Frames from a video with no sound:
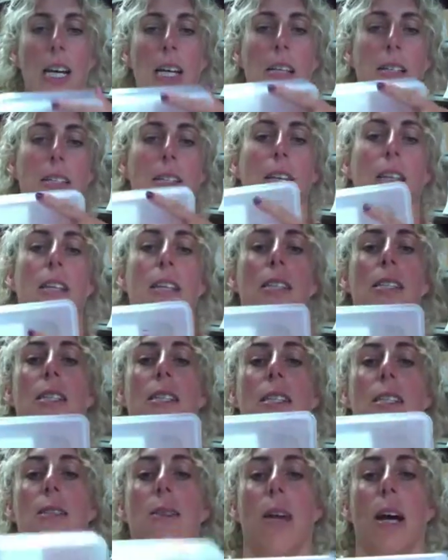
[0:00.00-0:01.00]
So this
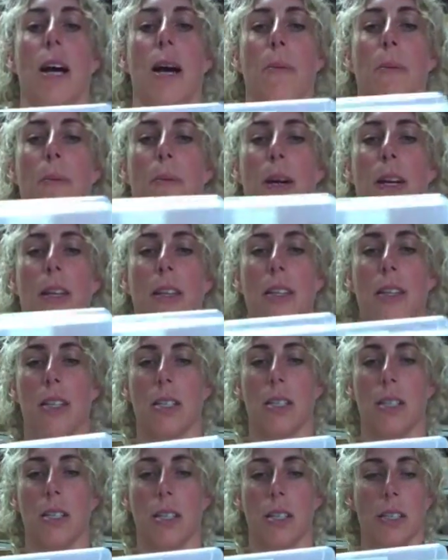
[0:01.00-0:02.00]
is one of the
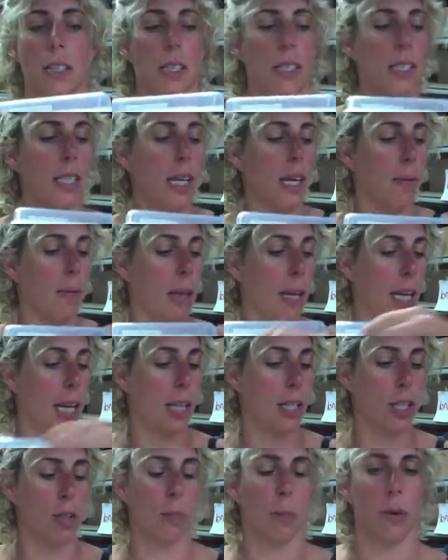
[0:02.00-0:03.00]
Sistema
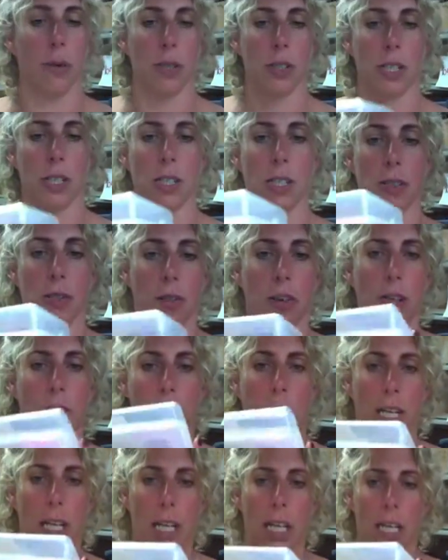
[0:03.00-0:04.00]
lunch boxes, right?
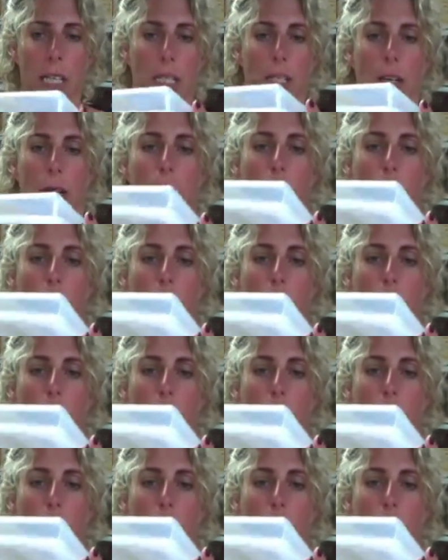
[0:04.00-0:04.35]
So